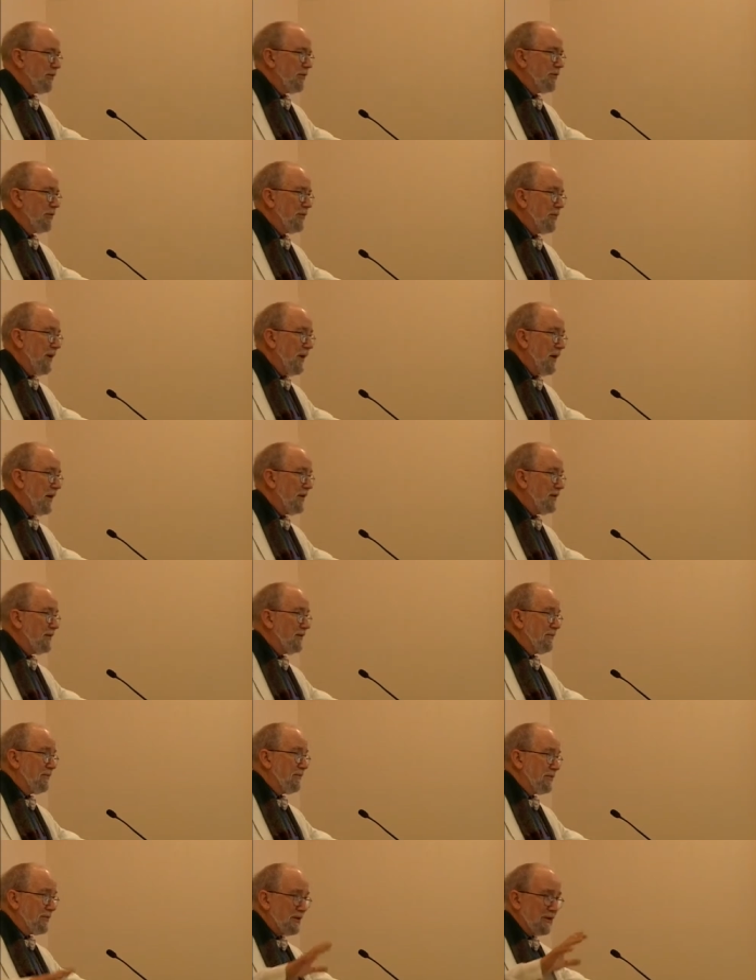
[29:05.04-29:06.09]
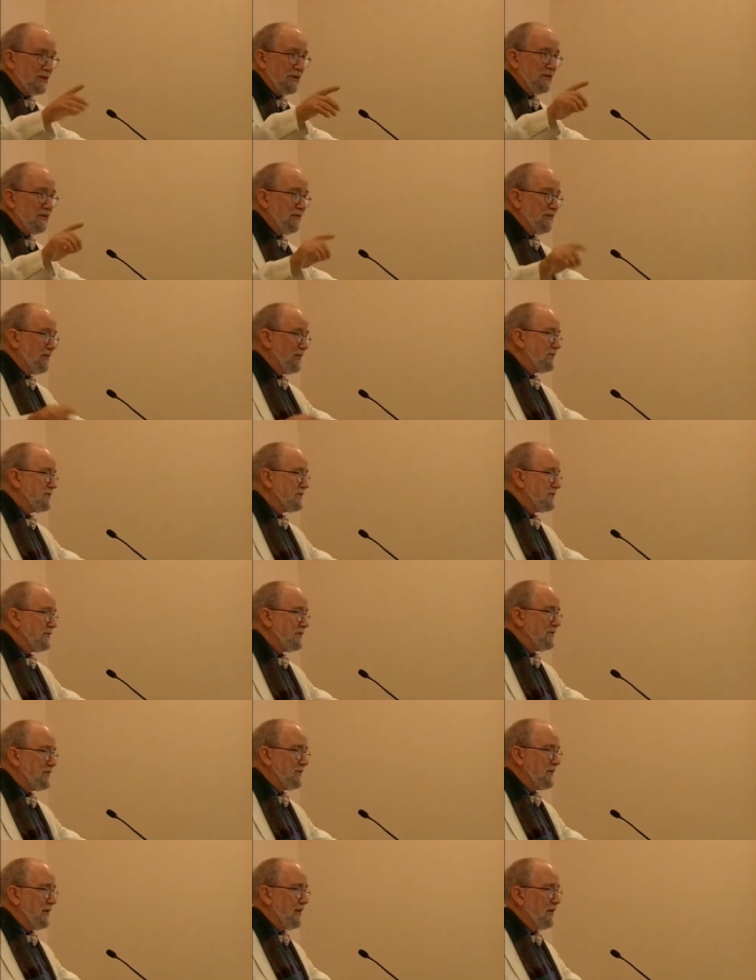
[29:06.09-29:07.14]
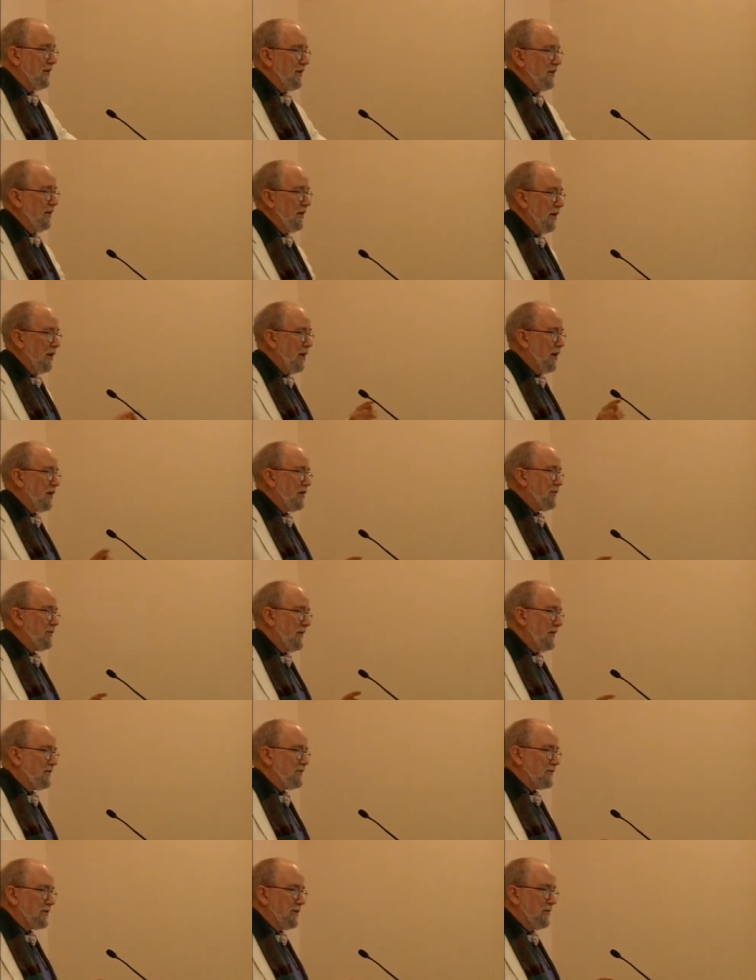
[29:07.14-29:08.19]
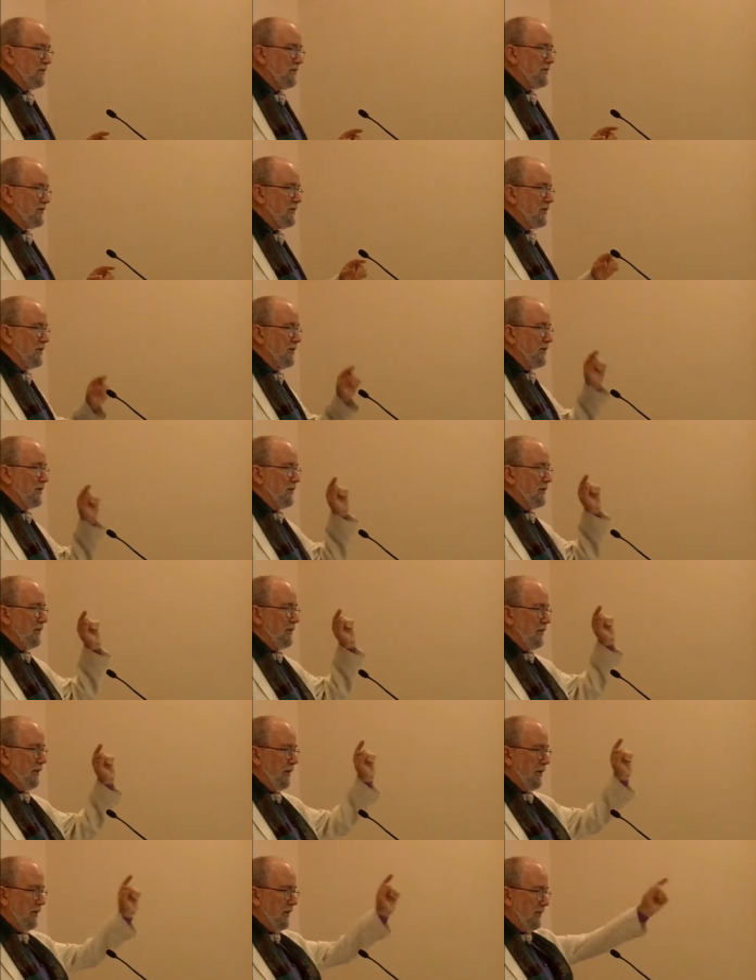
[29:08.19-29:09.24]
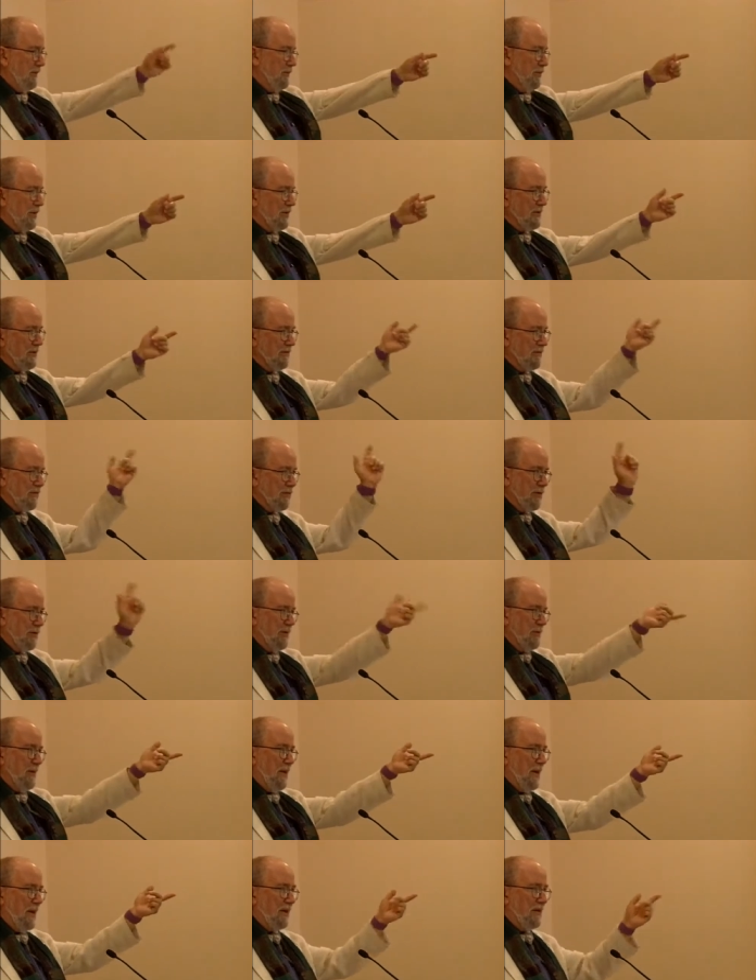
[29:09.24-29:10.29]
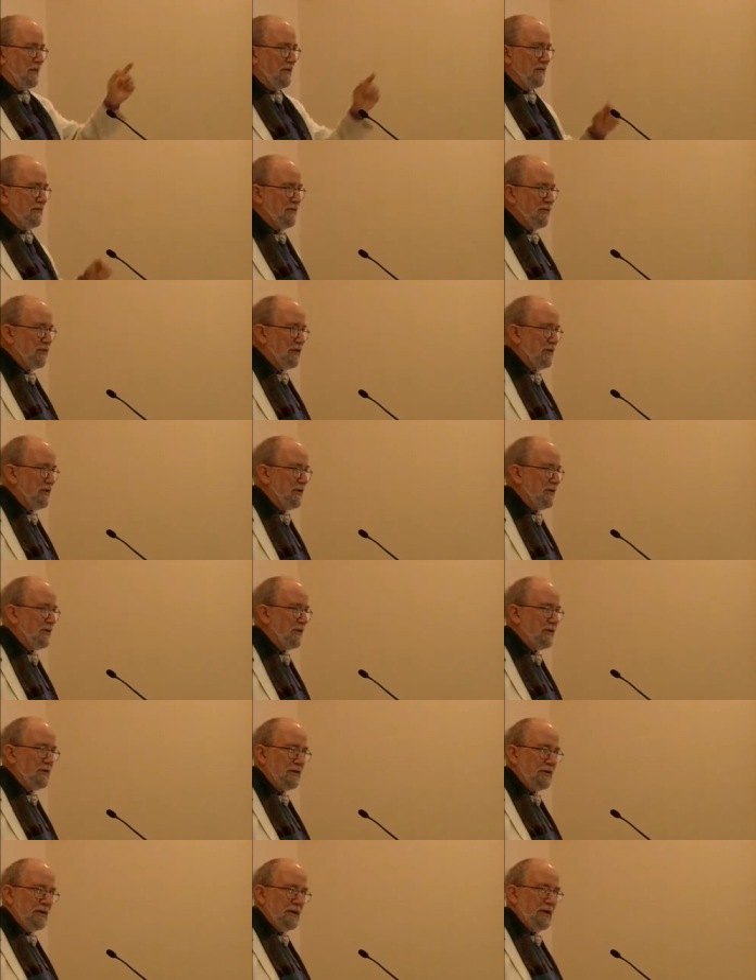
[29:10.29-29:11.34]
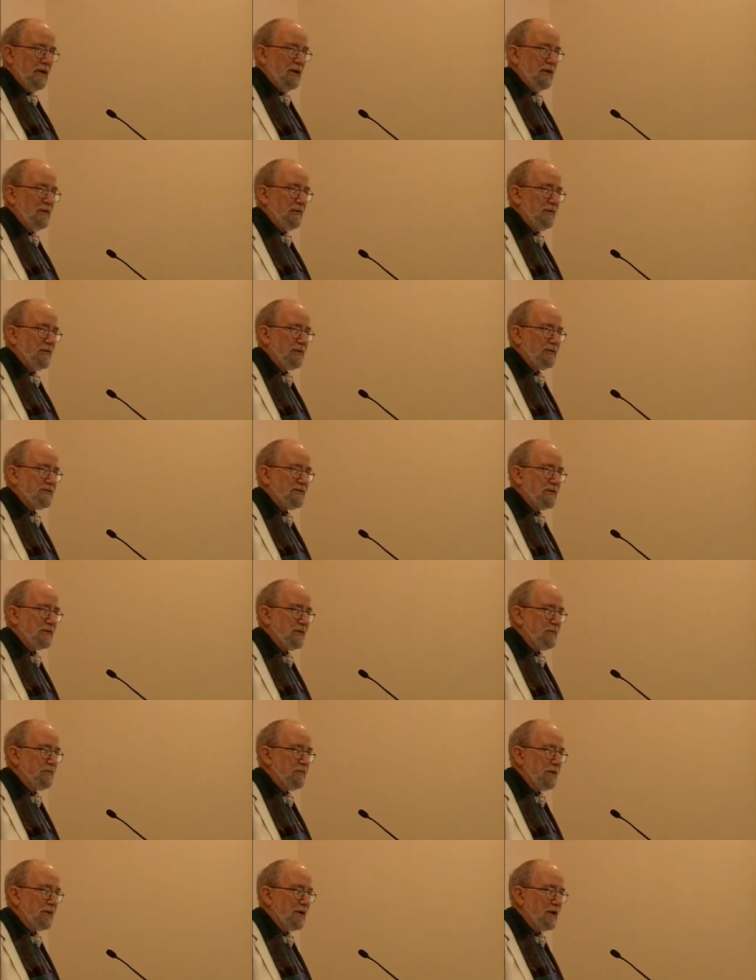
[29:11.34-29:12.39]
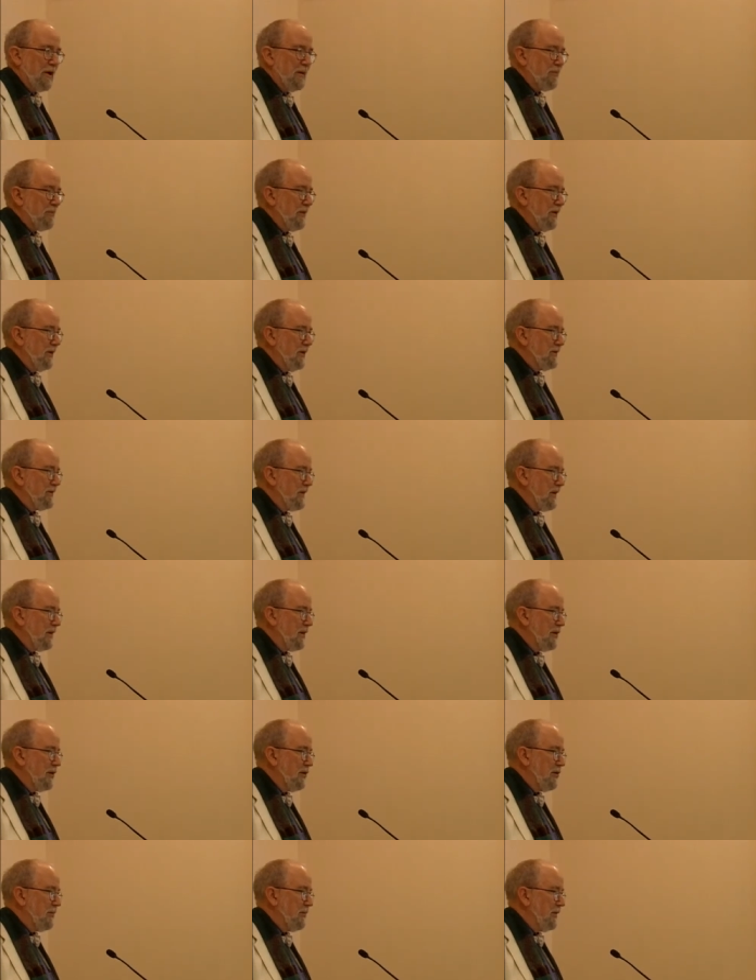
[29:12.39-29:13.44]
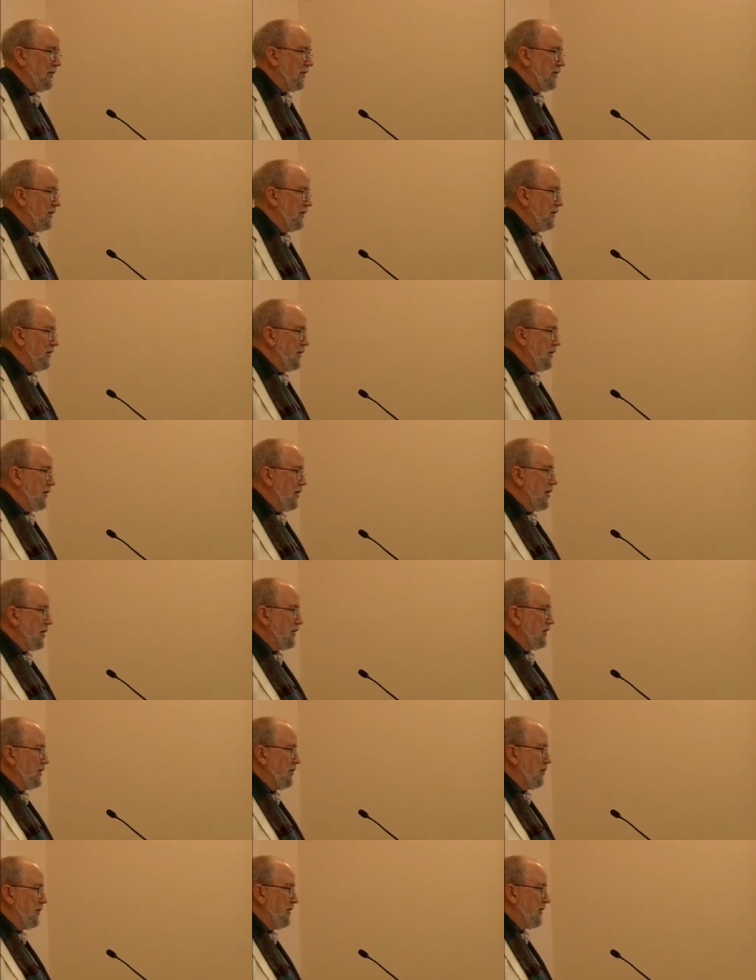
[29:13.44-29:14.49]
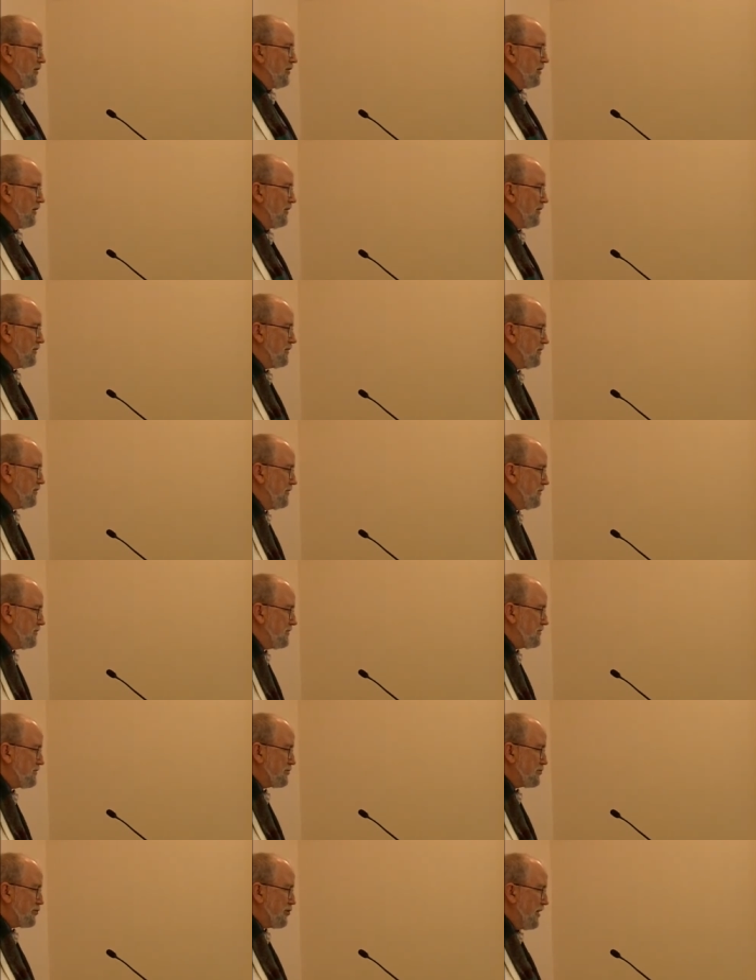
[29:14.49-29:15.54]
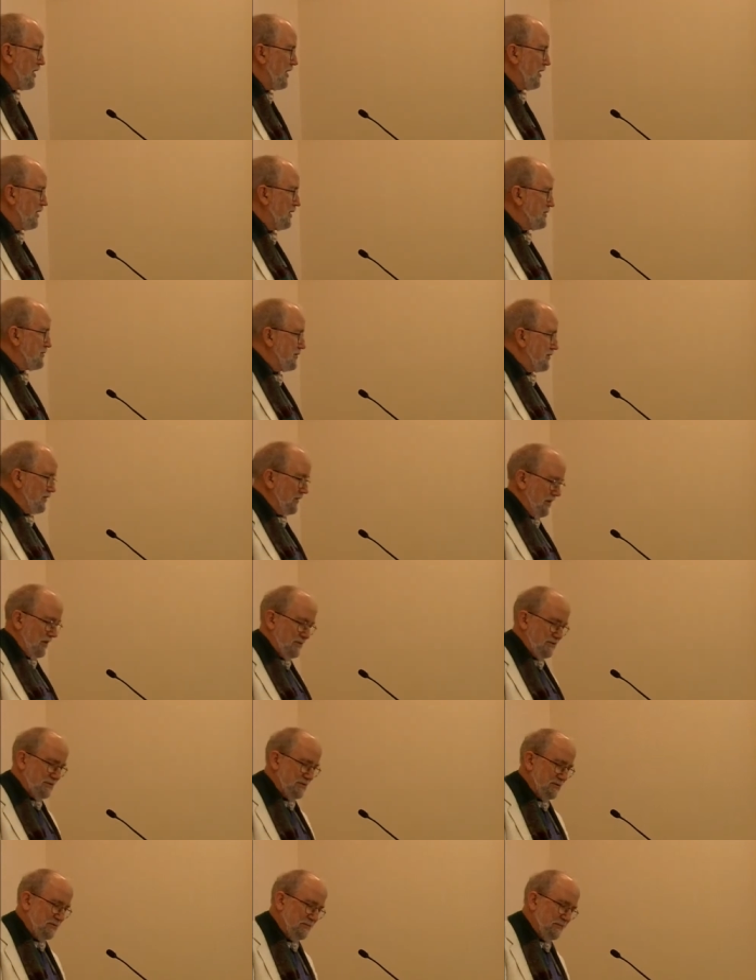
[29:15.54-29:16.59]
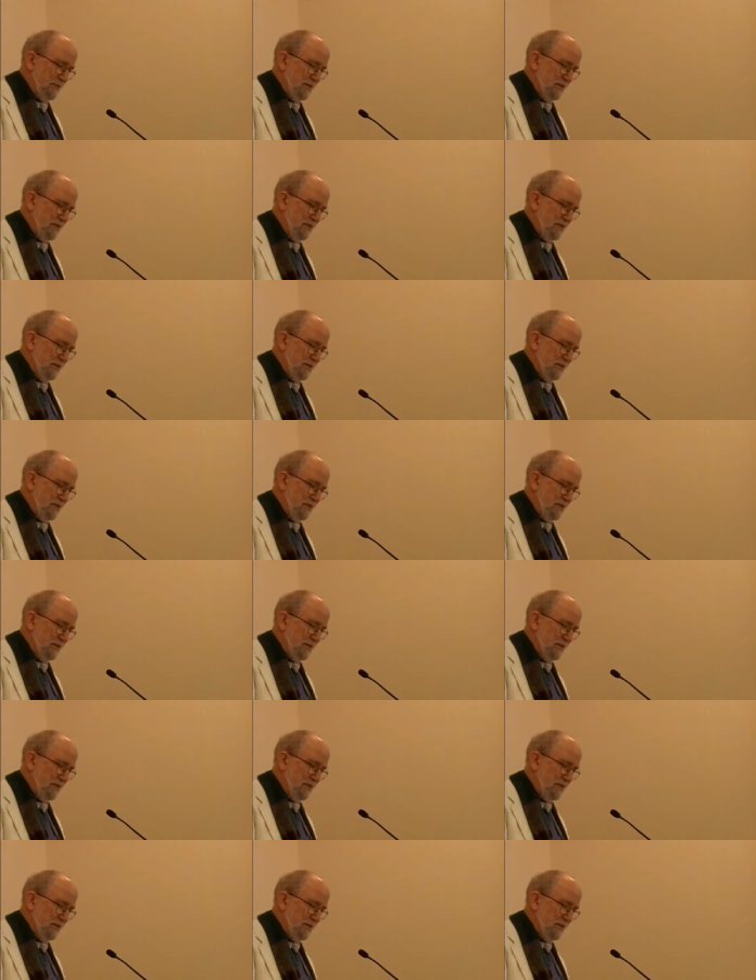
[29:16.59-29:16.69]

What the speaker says: would remind, particularly the visitors, that all of my sermons are in booklet form out in the foyer, which you can pick up and take home and argue with and shred at your leisure.